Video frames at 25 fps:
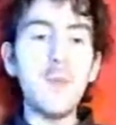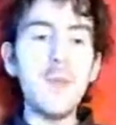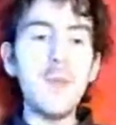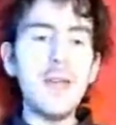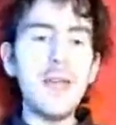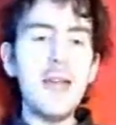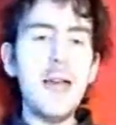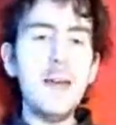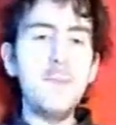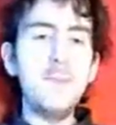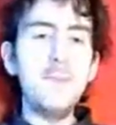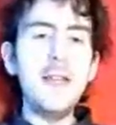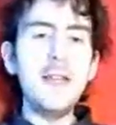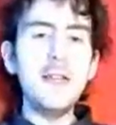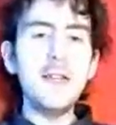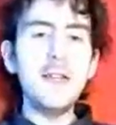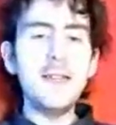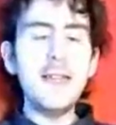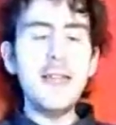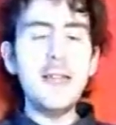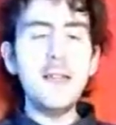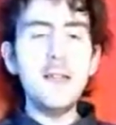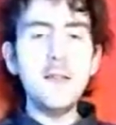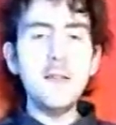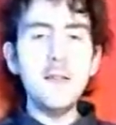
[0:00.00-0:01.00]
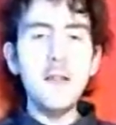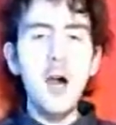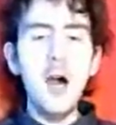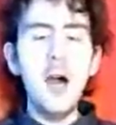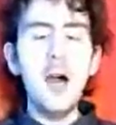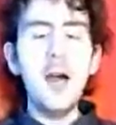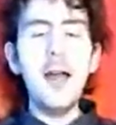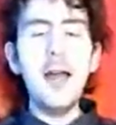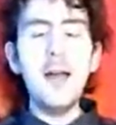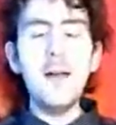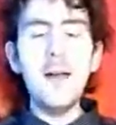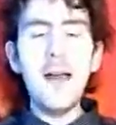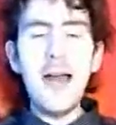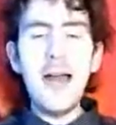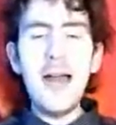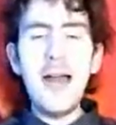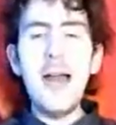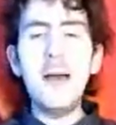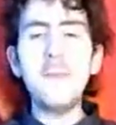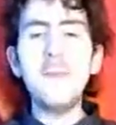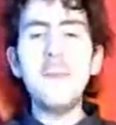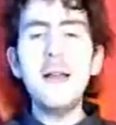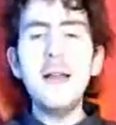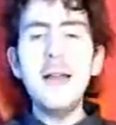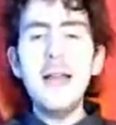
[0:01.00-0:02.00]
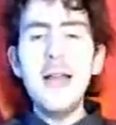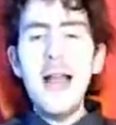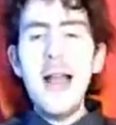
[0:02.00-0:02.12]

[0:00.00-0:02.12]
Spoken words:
Yeah, but it just did not have